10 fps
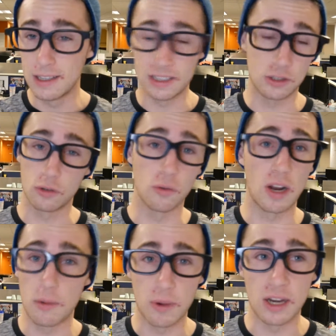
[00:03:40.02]
it's a
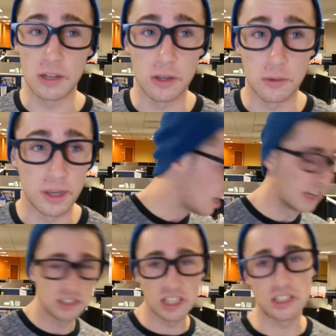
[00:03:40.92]
great way to do it.
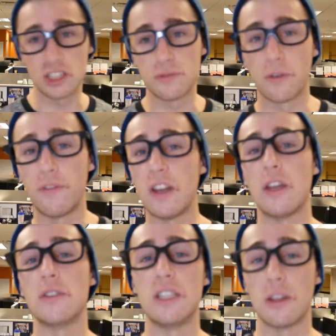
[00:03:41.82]
And it's not just for
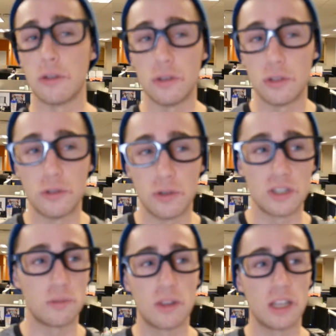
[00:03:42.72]
videos either. You could do
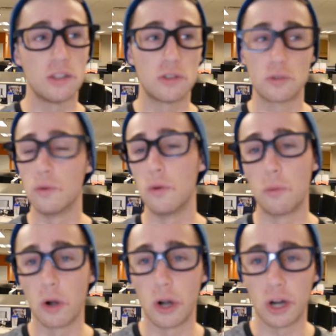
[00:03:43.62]
this with like
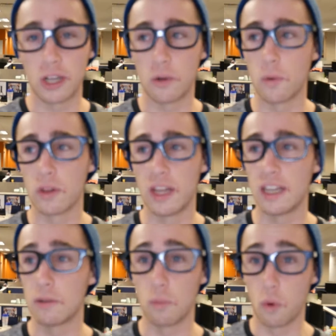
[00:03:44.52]
schoolwork or
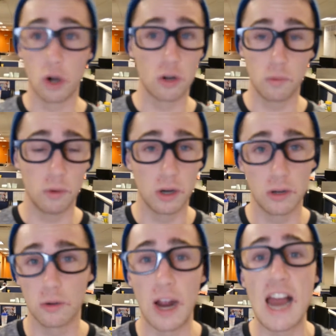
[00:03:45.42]
like work
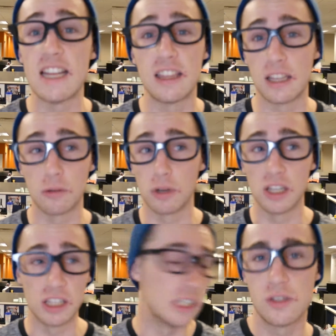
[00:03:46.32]
or anything
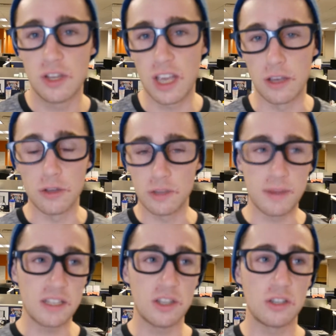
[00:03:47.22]
really. So yeah, you can
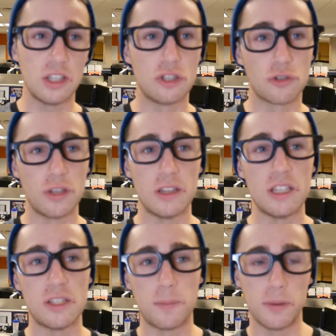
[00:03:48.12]
basically treat these